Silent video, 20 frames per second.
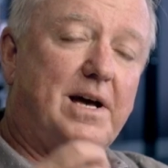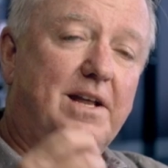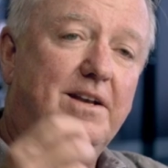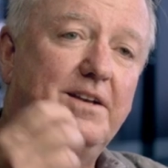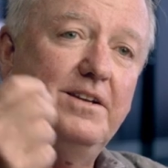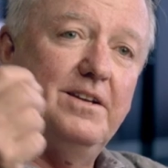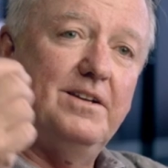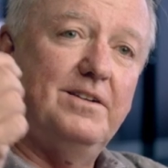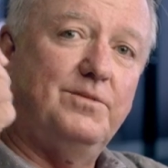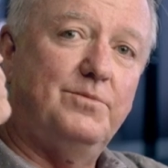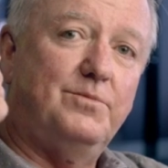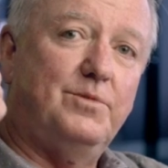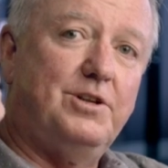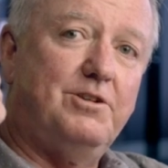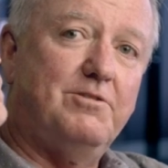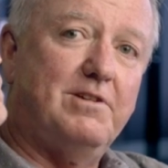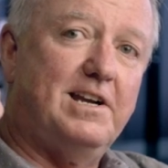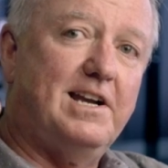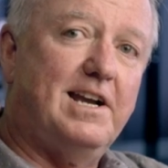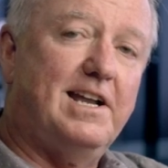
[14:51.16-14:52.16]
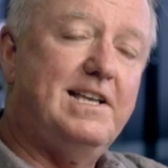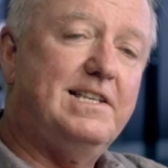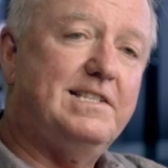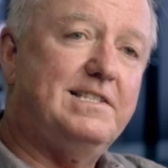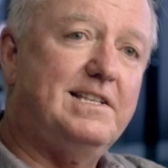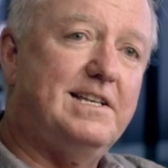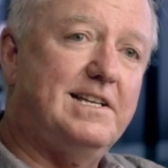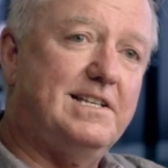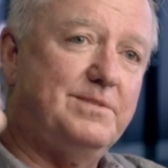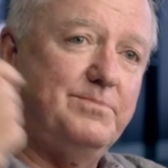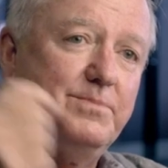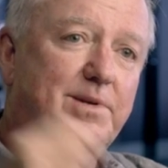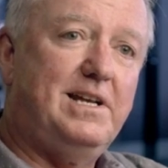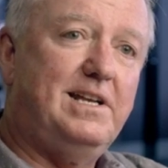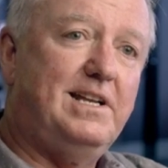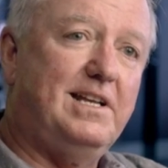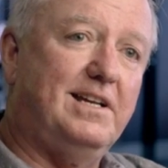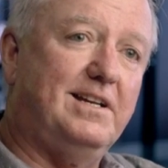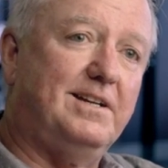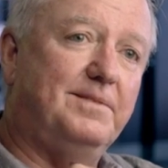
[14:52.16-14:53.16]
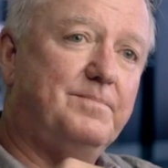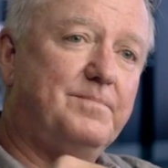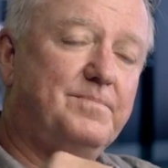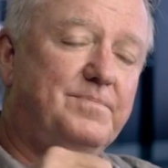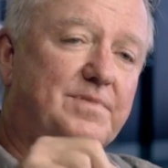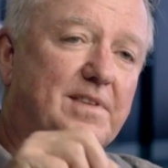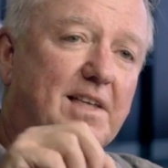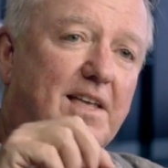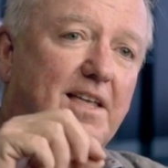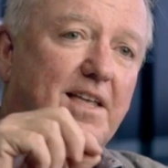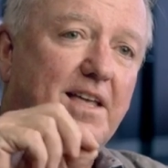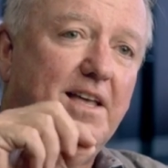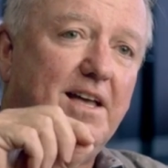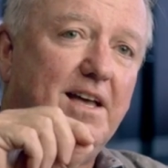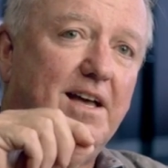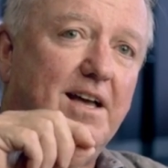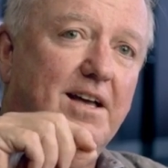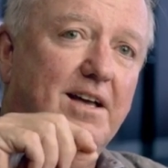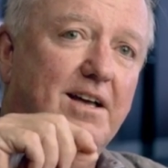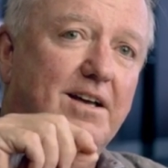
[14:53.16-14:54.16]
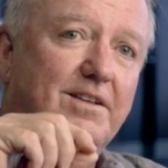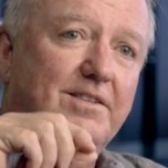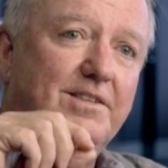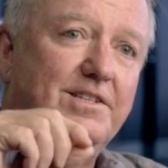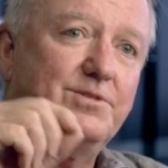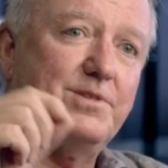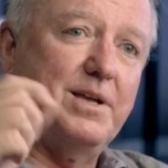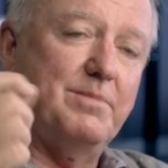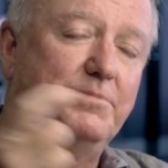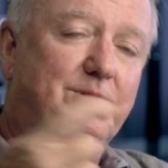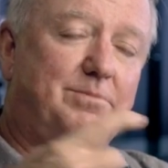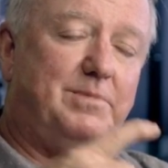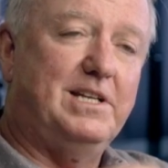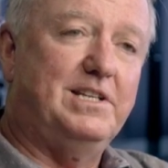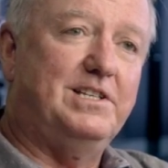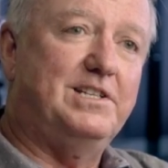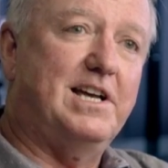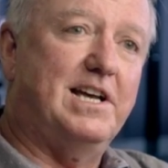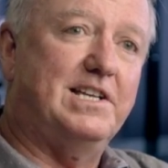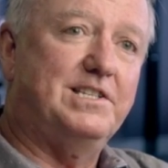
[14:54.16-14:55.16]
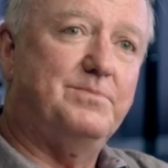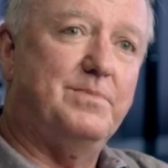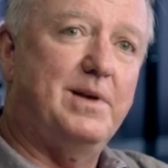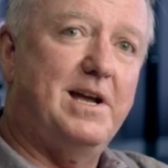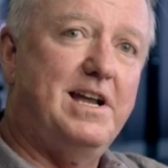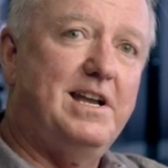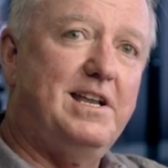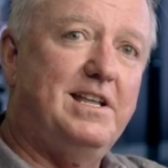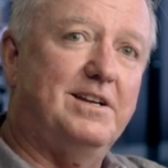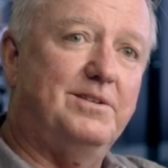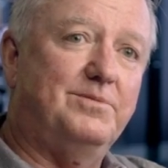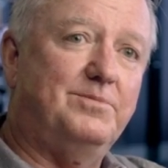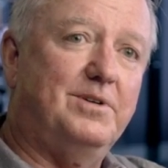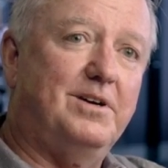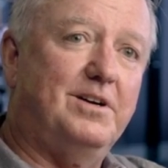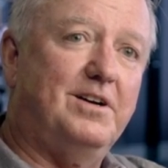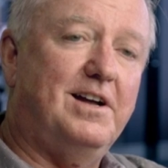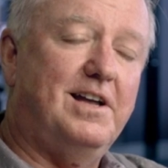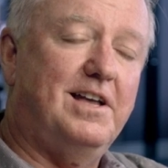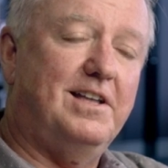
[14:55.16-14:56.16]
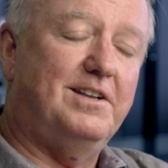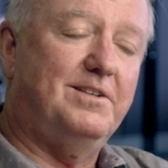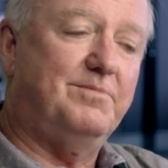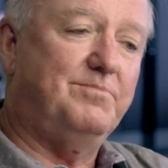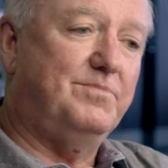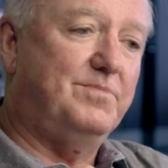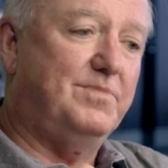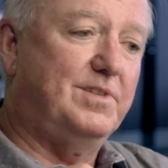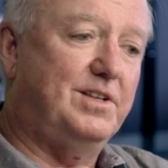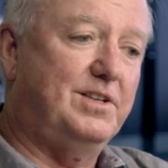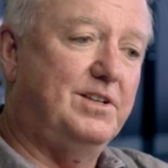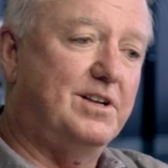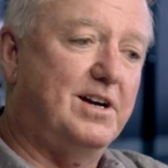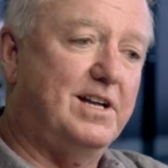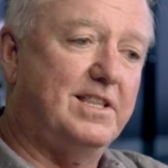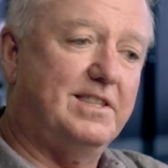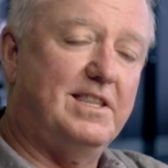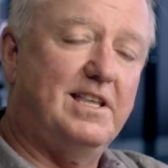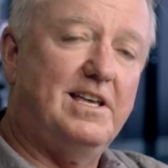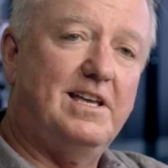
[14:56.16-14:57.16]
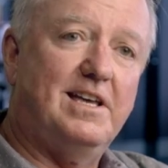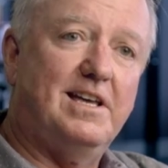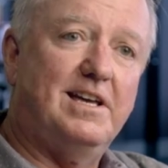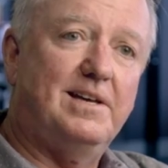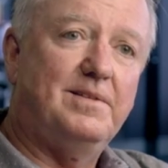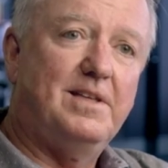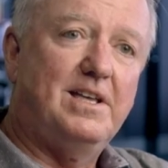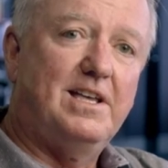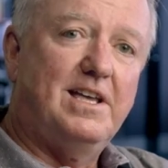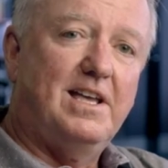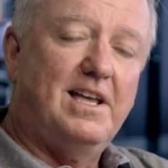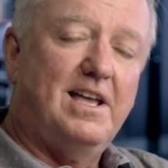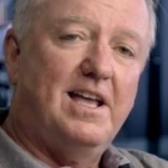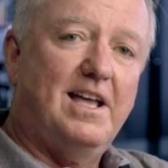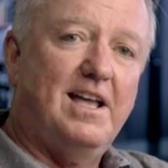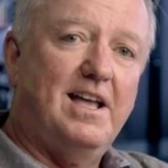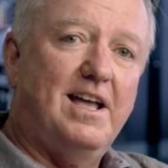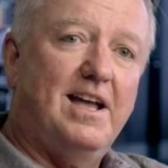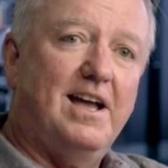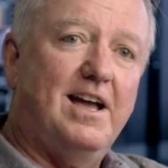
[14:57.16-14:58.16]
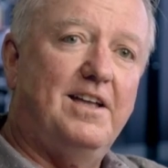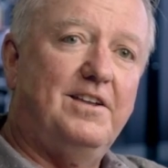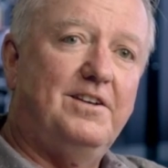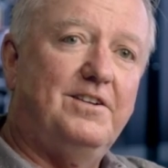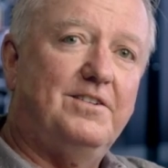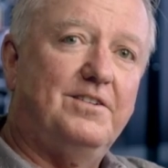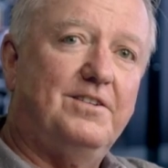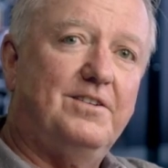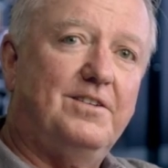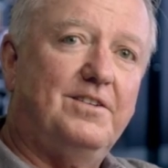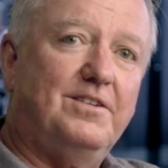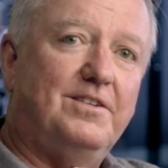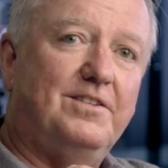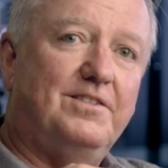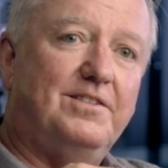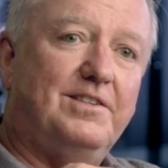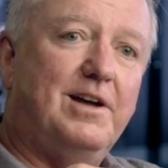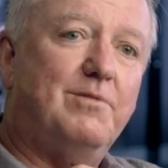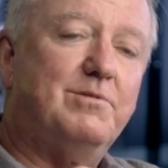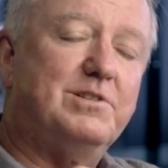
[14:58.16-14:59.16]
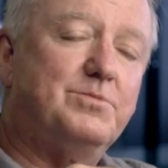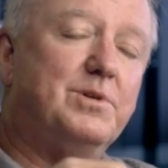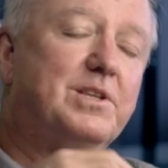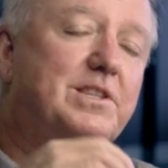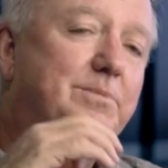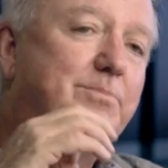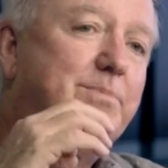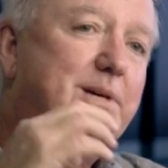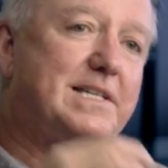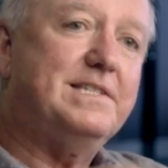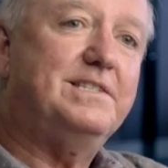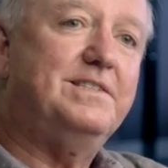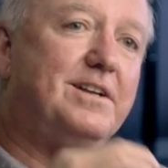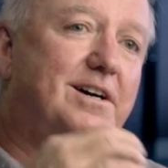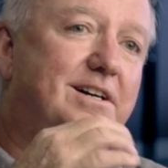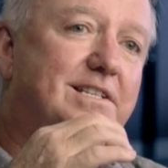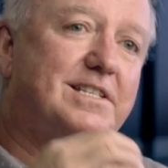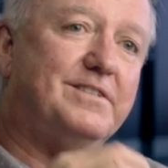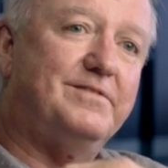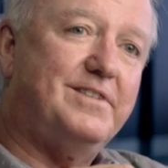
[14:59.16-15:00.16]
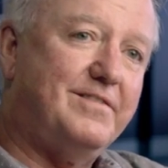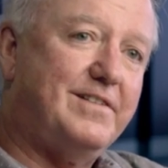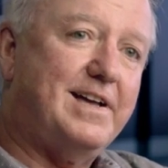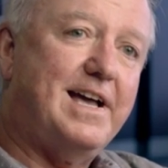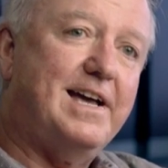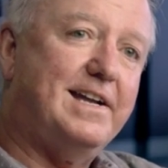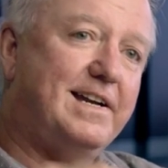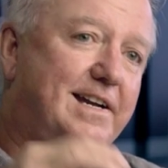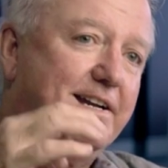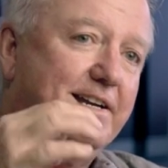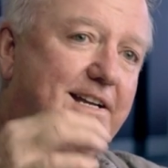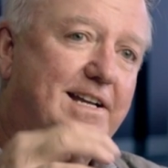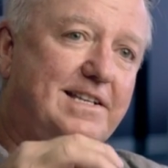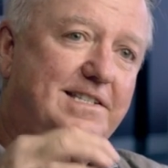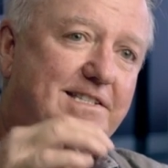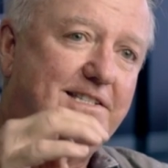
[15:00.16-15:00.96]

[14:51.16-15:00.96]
But when you're at an ACS meeting, uh, this happened to me in Tasmania. I had a, a night there, and that was one of the best nights I've ever had at an